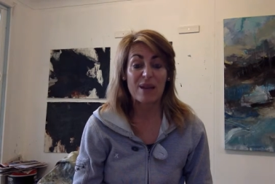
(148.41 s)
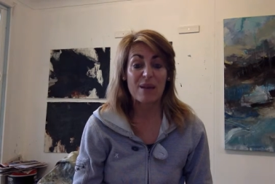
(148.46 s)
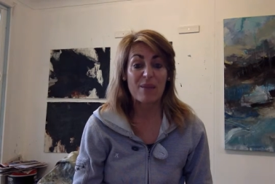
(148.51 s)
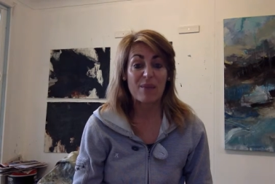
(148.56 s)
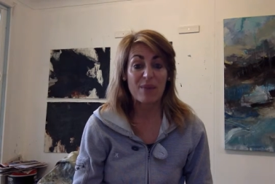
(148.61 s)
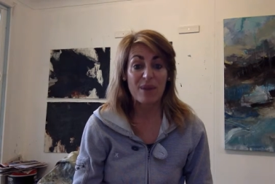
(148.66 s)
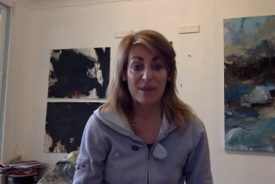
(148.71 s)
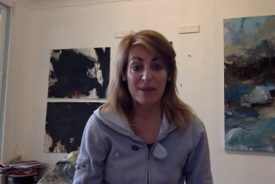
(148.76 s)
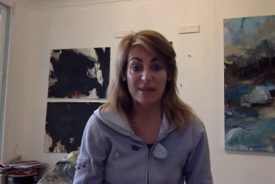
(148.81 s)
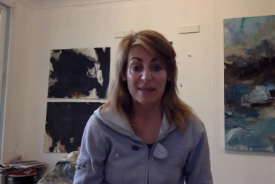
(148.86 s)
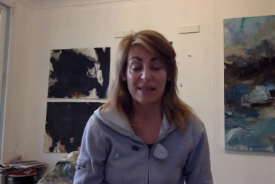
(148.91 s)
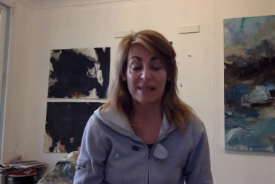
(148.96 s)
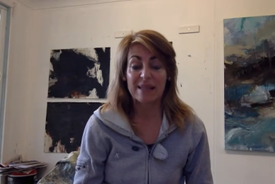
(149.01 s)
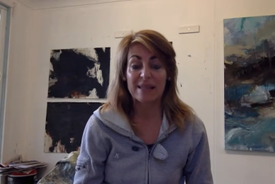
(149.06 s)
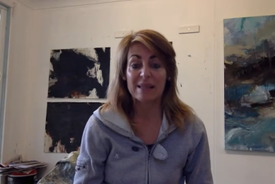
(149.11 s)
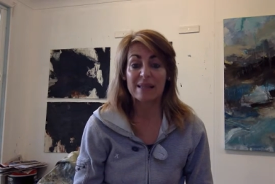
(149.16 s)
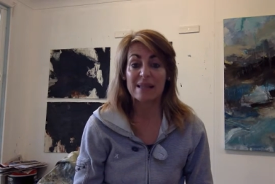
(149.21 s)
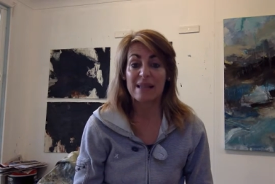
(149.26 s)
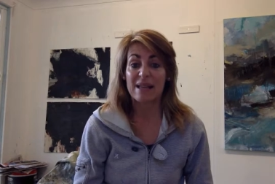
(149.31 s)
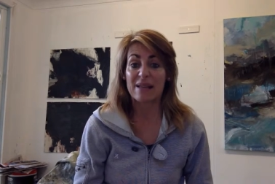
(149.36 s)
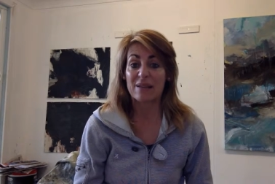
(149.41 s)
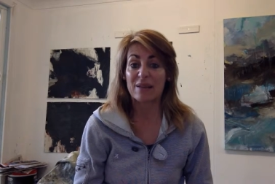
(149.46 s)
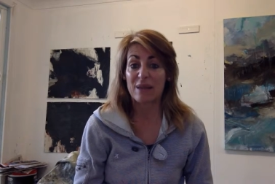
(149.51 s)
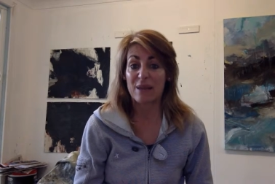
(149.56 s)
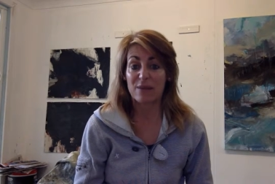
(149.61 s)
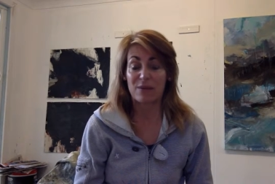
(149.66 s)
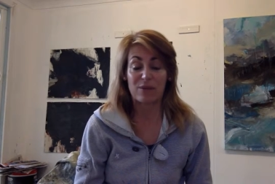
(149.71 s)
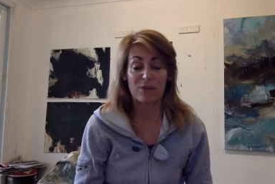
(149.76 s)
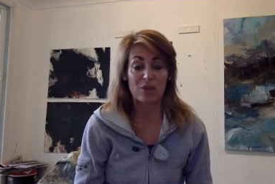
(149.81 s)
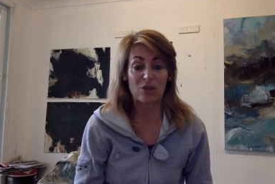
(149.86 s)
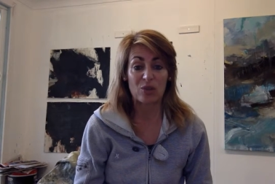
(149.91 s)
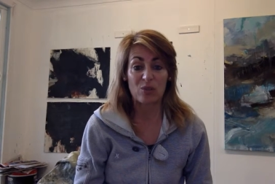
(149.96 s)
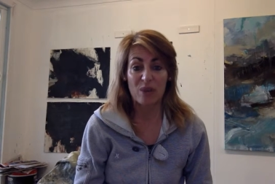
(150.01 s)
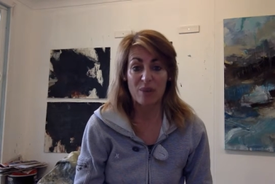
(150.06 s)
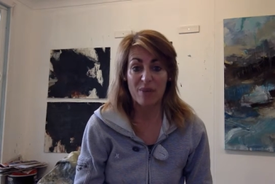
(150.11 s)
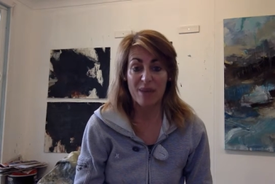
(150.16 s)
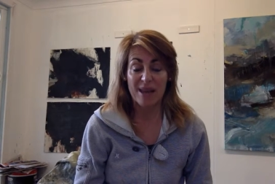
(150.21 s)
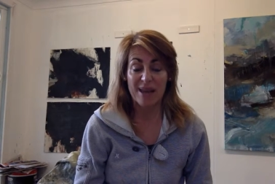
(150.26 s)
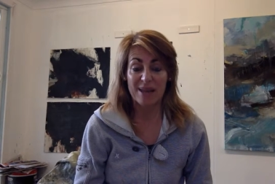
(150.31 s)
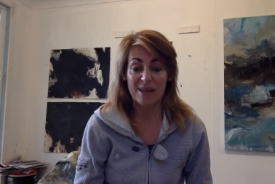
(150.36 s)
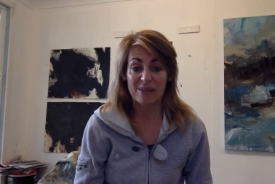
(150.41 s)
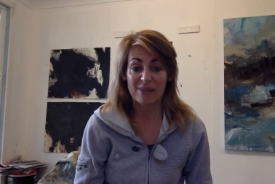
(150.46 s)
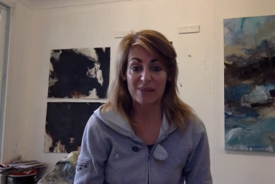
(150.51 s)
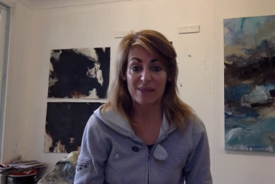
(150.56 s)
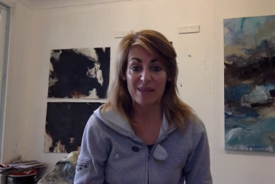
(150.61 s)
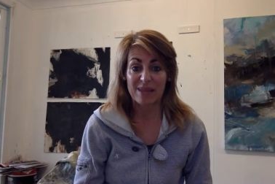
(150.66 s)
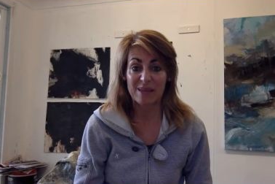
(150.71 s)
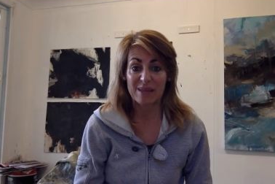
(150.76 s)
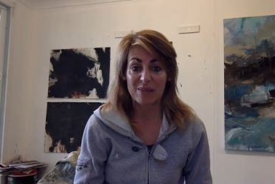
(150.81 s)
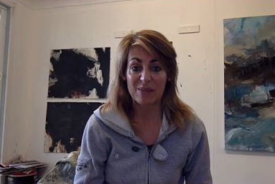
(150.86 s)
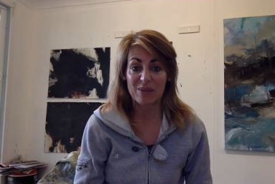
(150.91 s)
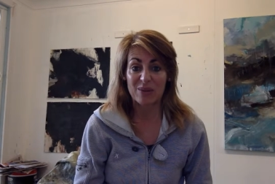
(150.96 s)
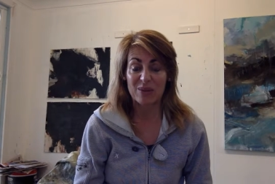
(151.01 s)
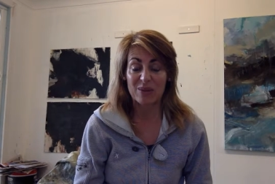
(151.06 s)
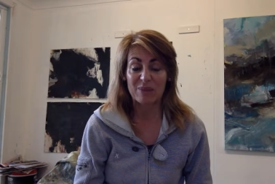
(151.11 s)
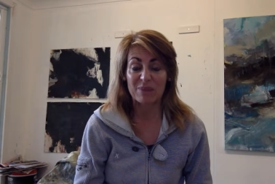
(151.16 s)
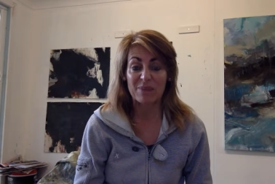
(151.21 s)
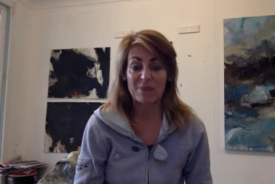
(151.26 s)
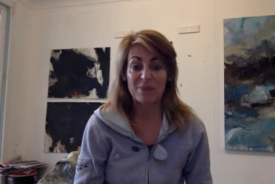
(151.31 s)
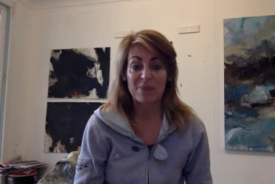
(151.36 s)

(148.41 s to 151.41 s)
process and finish my paintings for the exhibition.